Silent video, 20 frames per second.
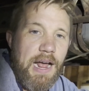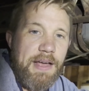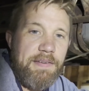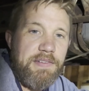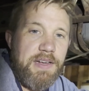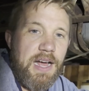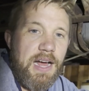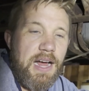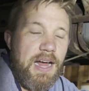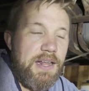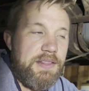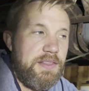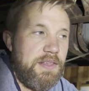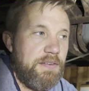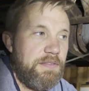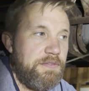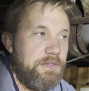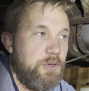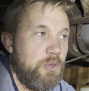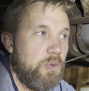I've got
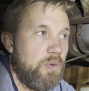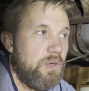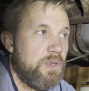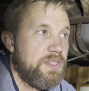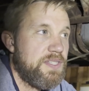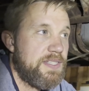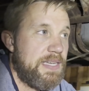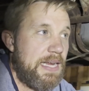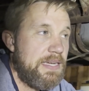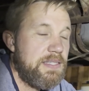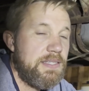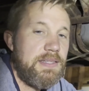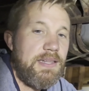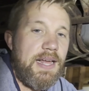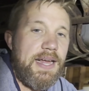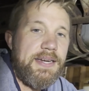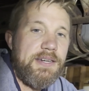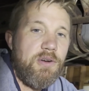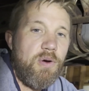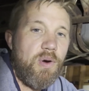the fuel sense
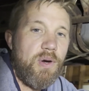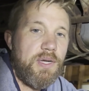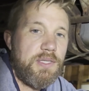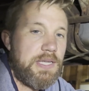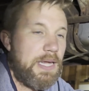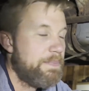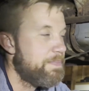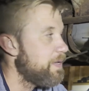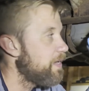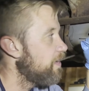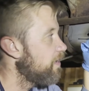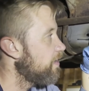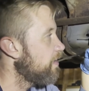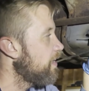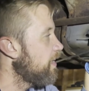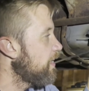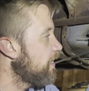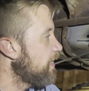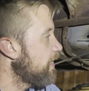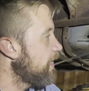line coiled up here.